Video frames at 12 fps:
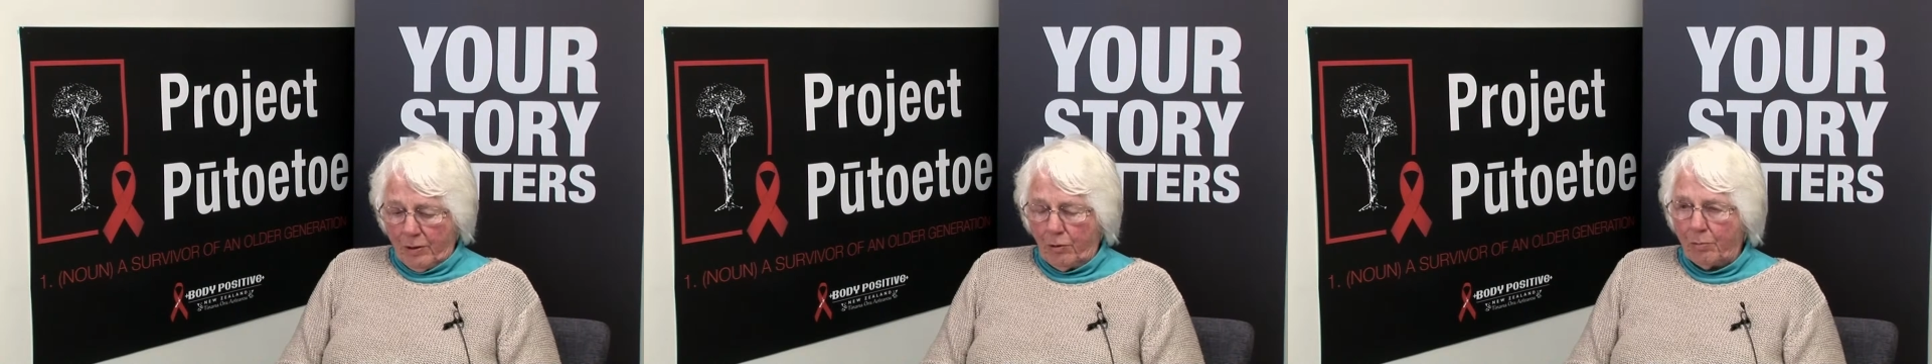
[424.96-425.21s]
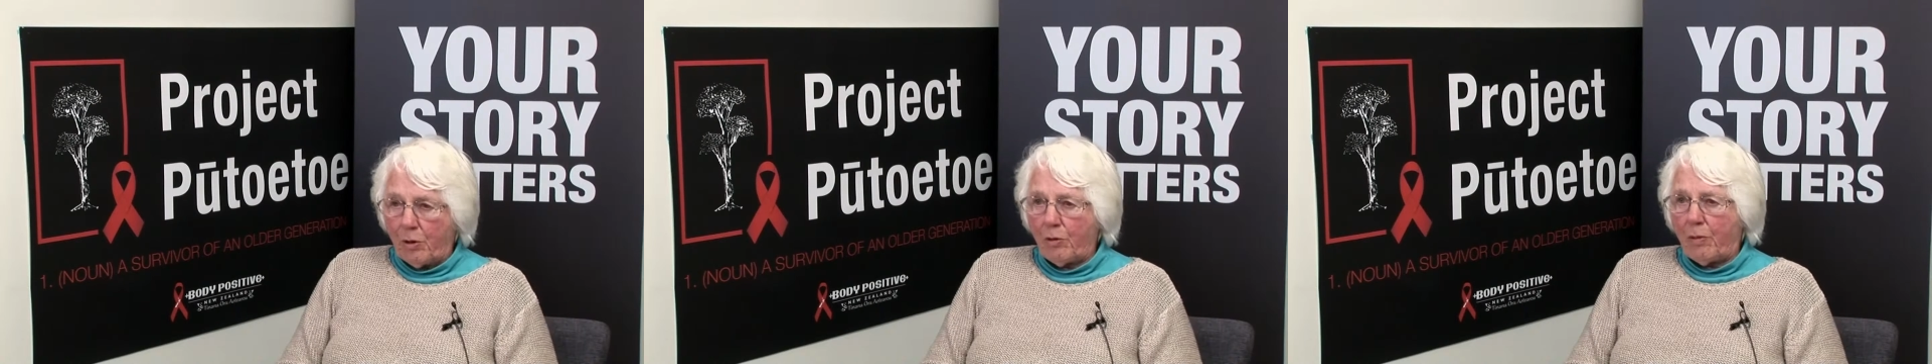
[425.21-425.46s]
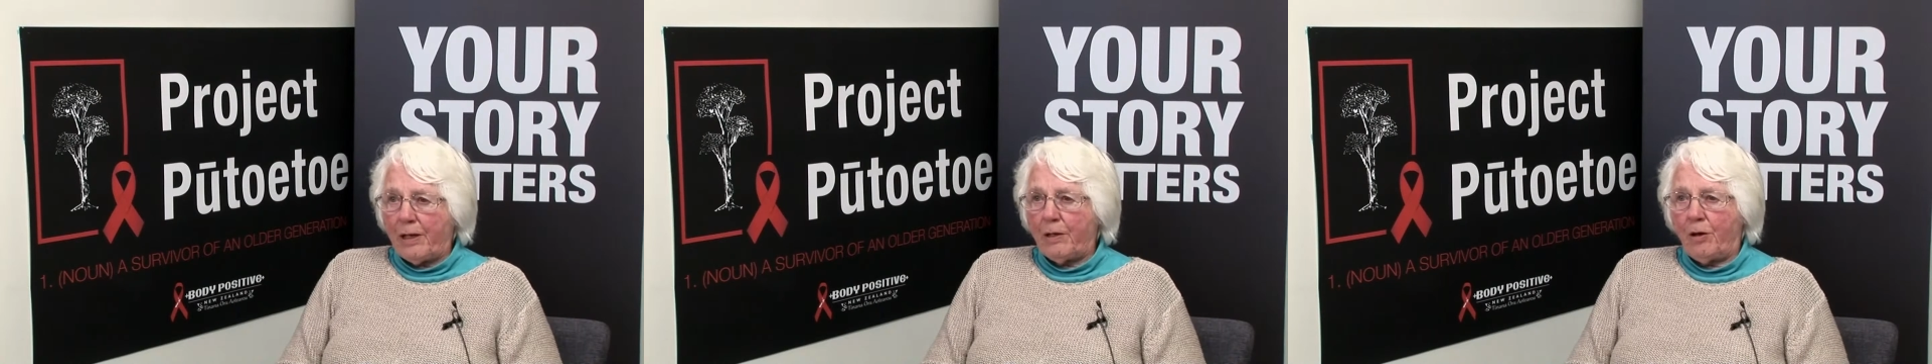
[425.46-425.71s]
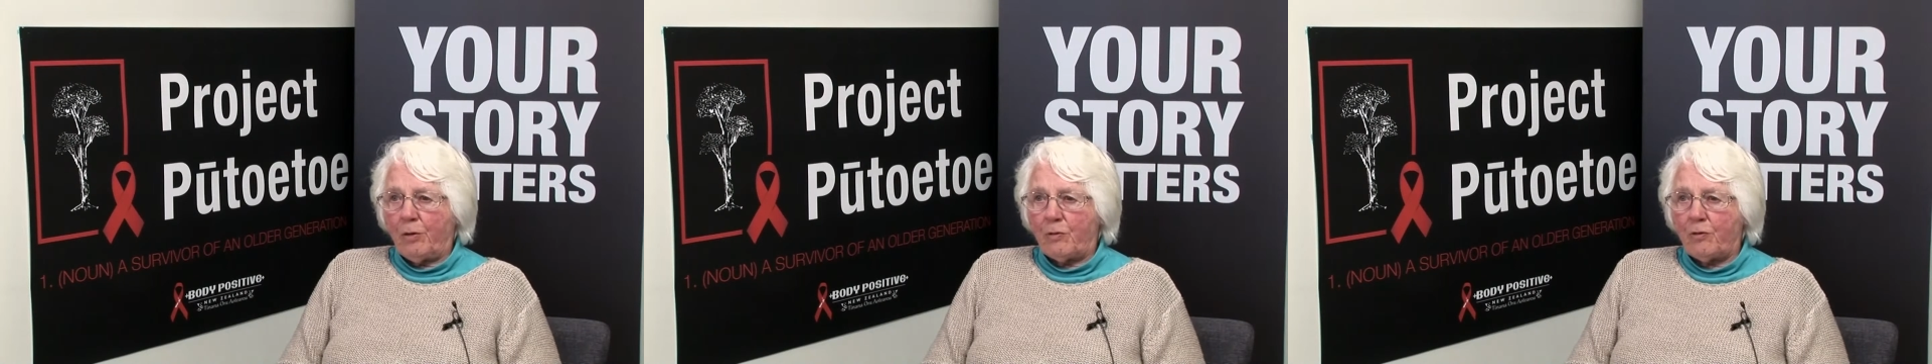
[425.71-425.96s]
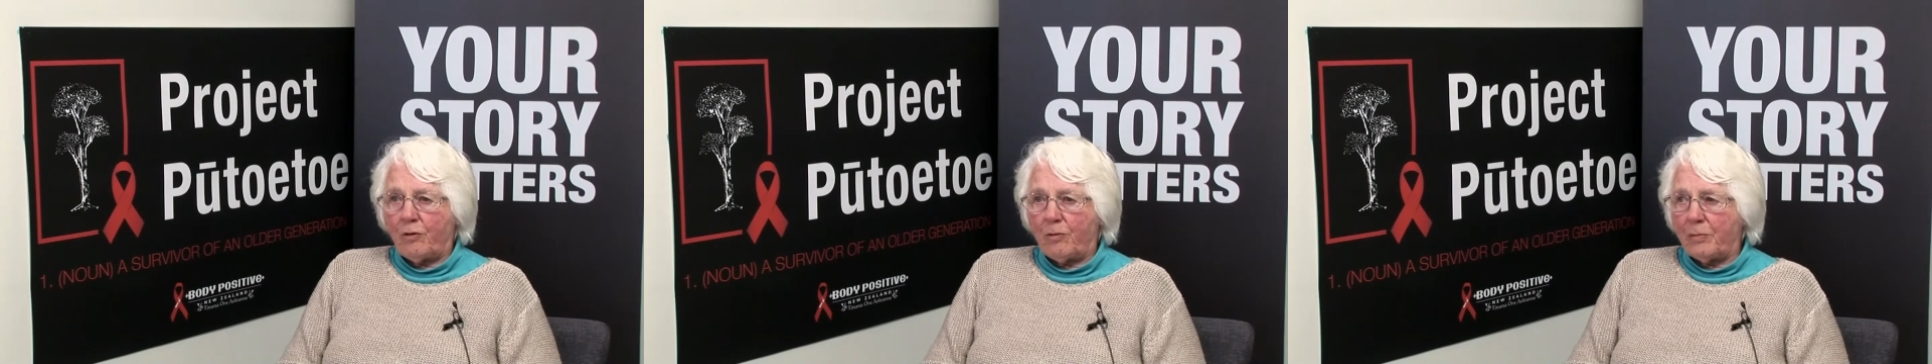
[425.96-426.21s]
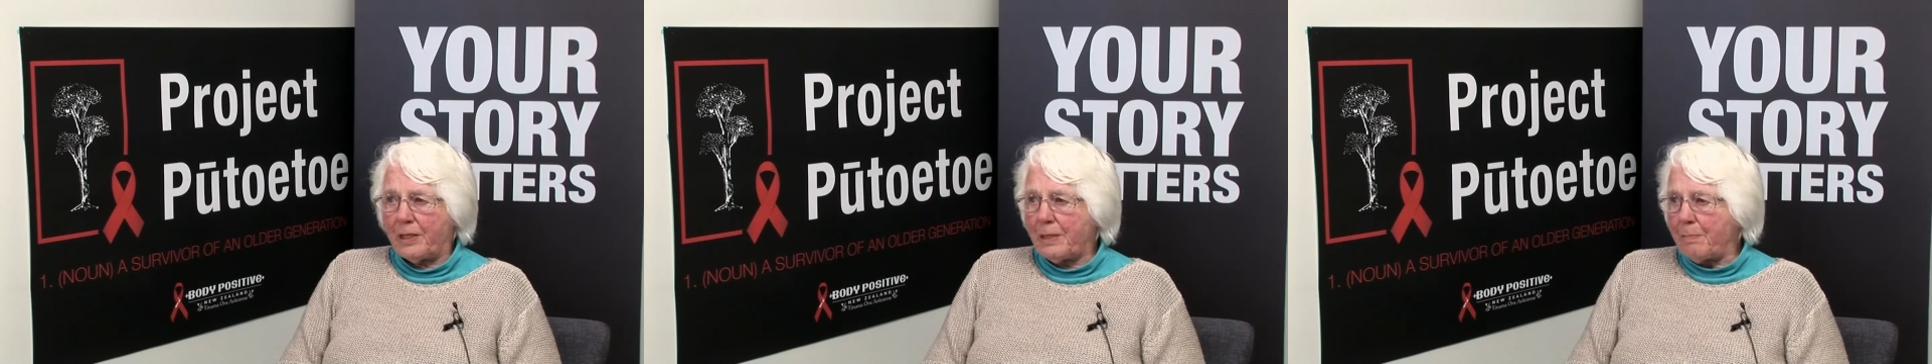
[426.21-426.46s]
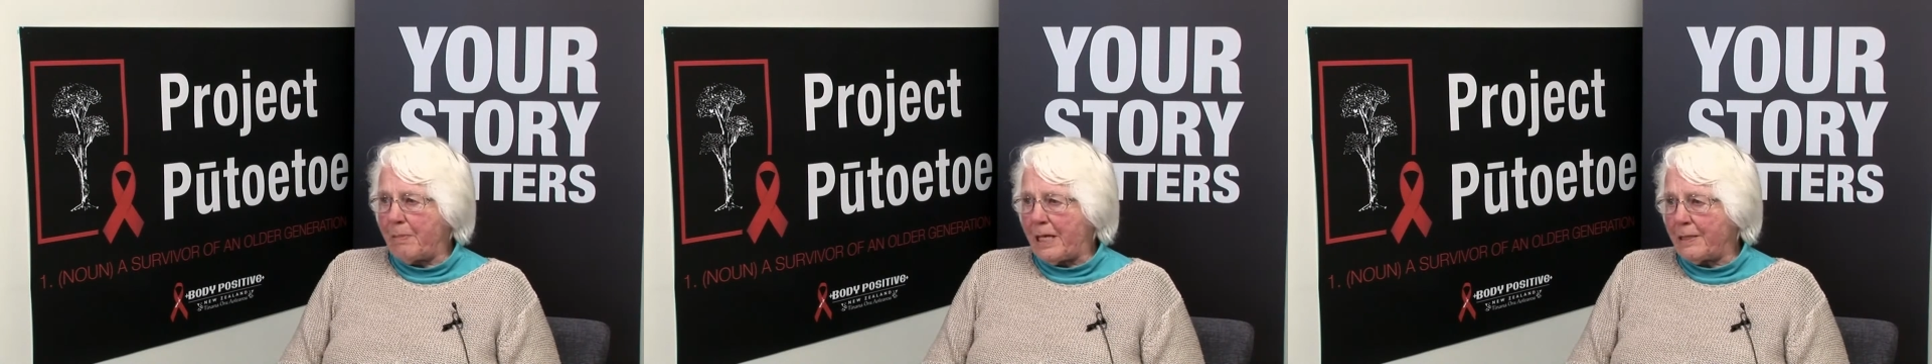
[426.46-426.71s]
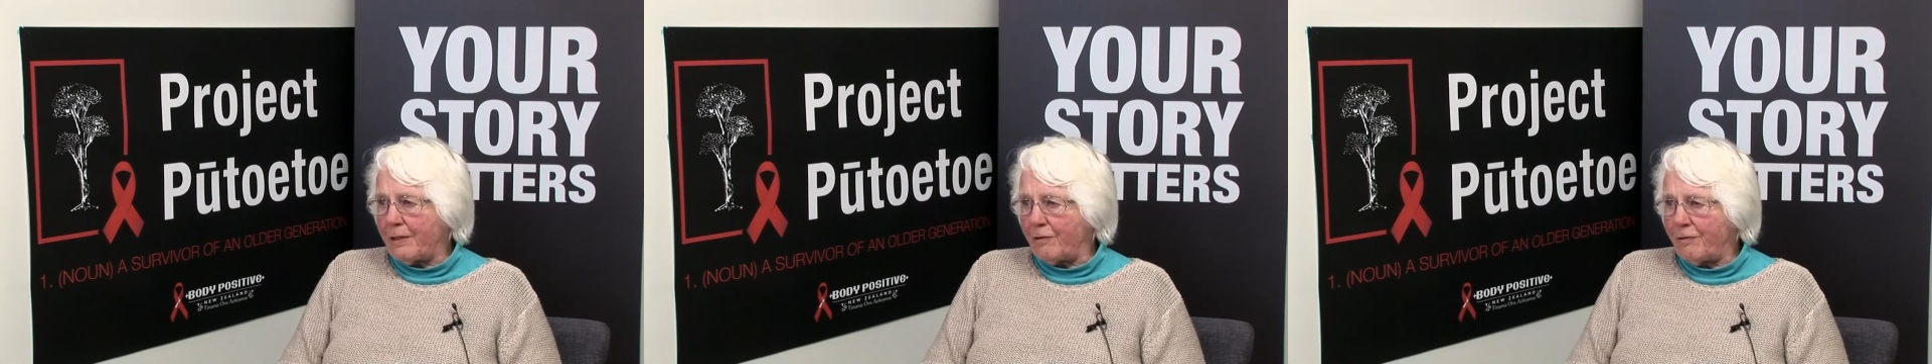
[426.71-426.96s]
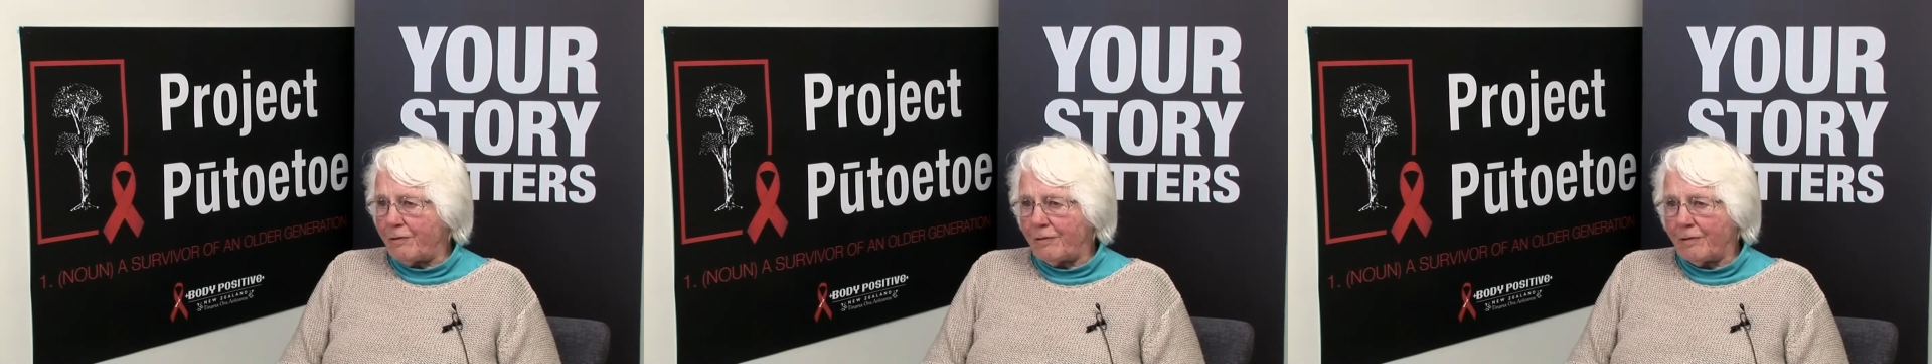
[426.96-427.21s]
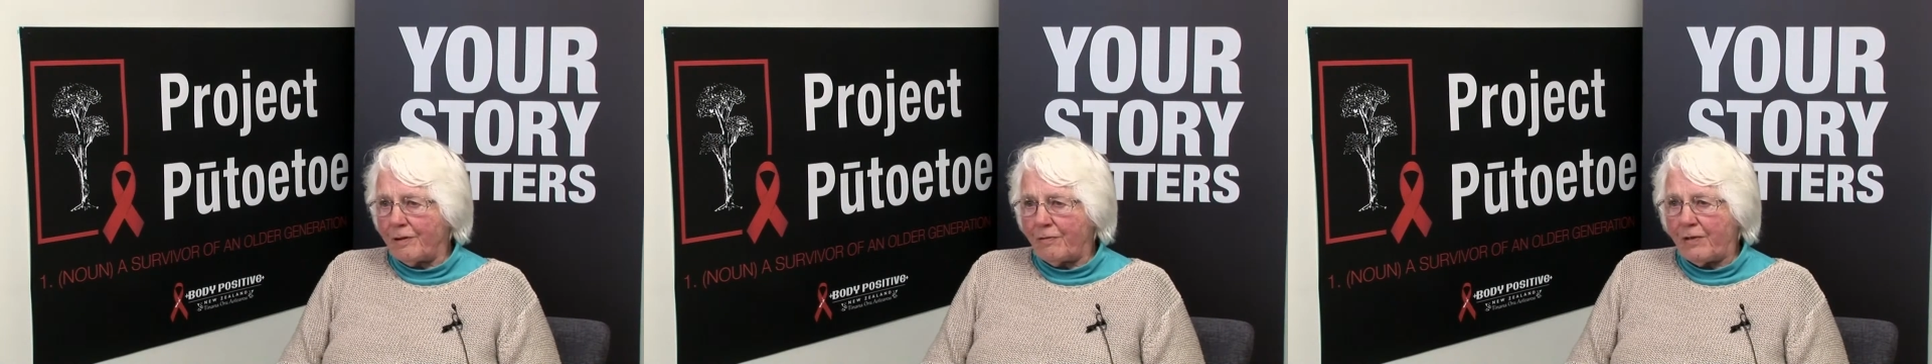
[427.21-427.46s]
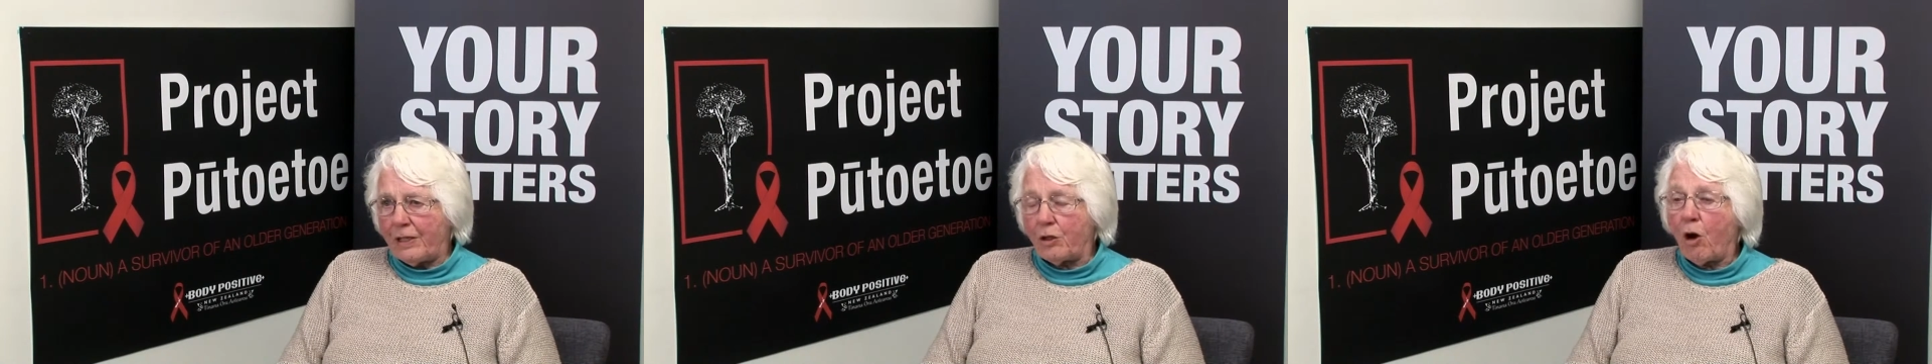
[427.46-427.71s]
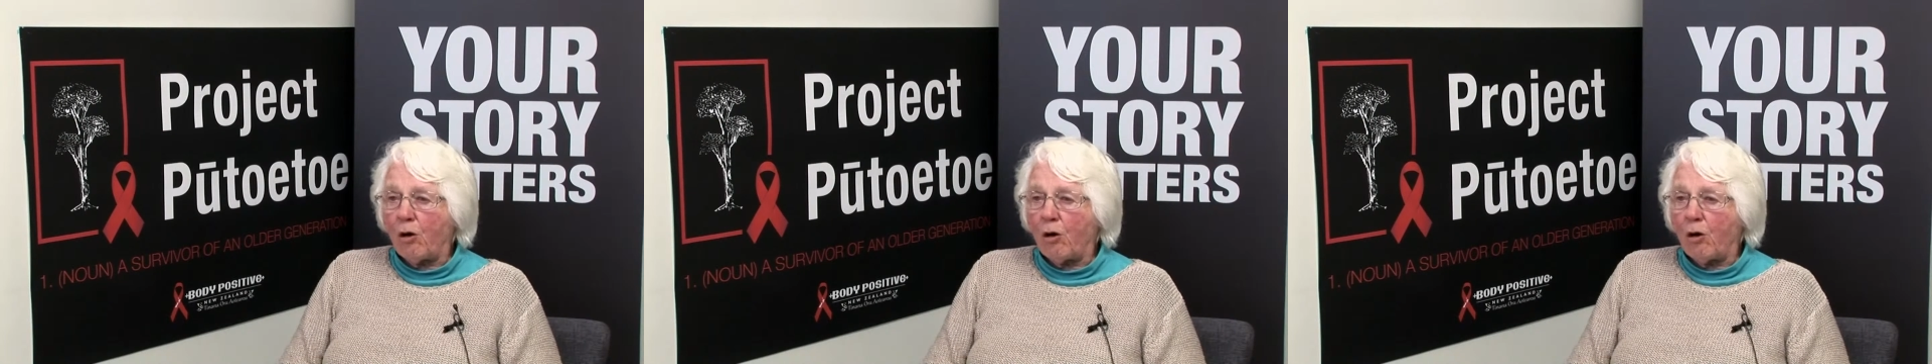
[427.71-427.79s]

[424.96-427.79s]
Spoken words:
was on my way home from this massive event.